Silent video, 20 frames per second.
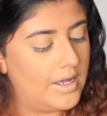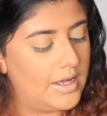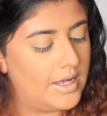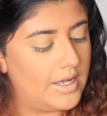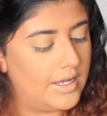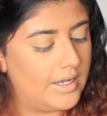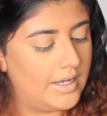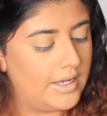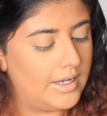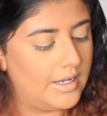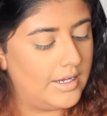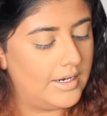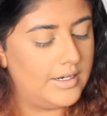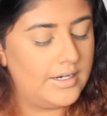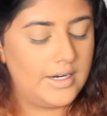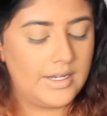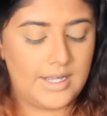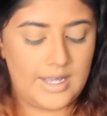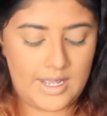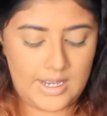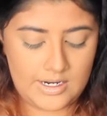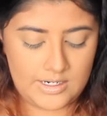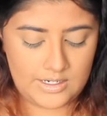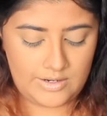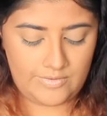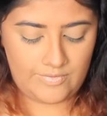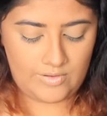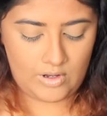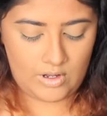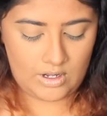in Candy
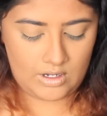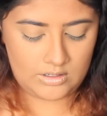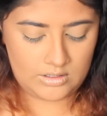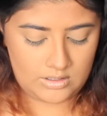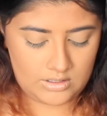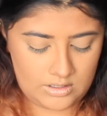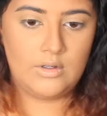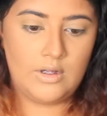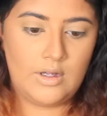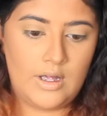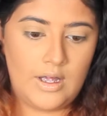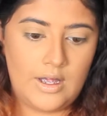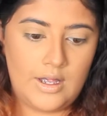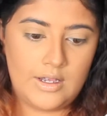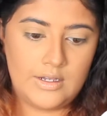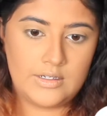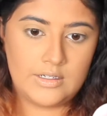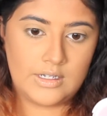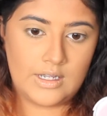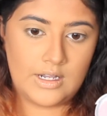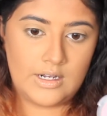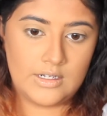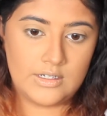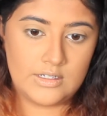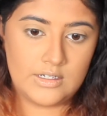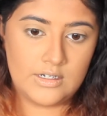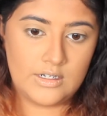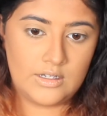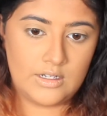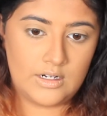Floss. And again, it's
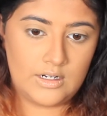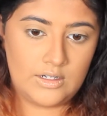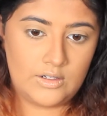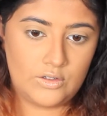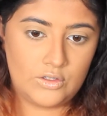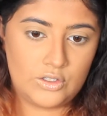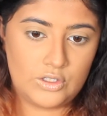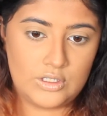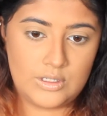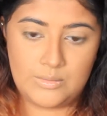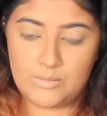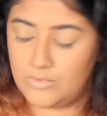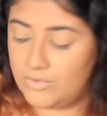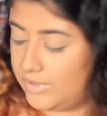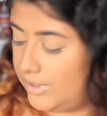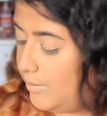another little shimmery